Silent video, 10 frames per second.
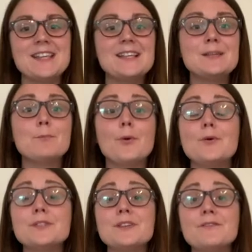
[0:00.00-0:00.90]
it's
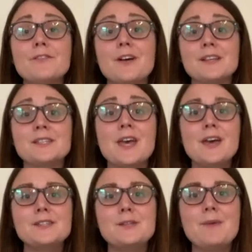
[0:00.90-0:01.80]
important for us
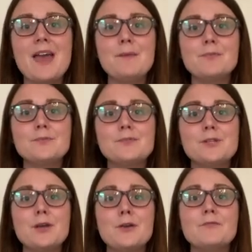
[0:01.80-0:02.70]
to be able
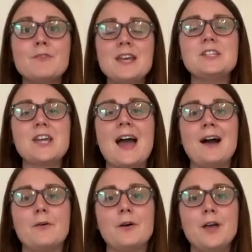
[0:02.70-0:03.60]
to reach
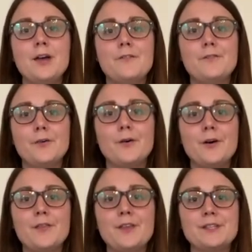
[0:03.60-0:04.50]
out
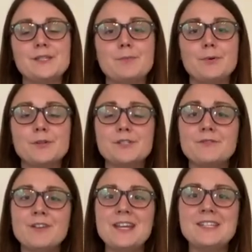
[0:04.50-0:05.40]
for the support, to
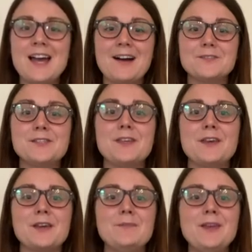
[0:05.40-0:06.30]
reach out to
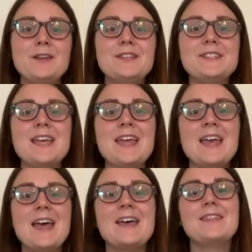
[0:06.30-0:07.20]
the community
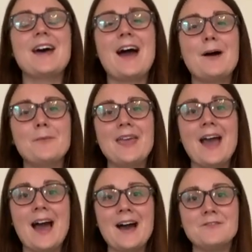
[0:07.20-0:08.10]
that we
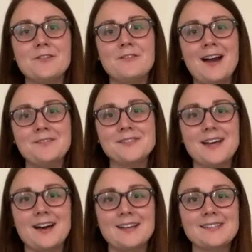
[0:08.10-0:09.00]
have around
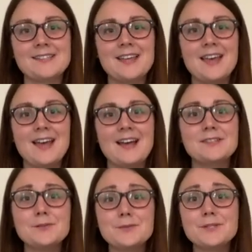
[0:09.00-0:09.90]
us,
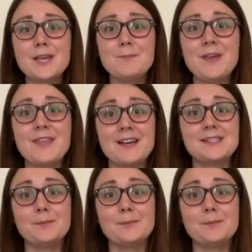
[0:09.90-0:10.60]
and to also be that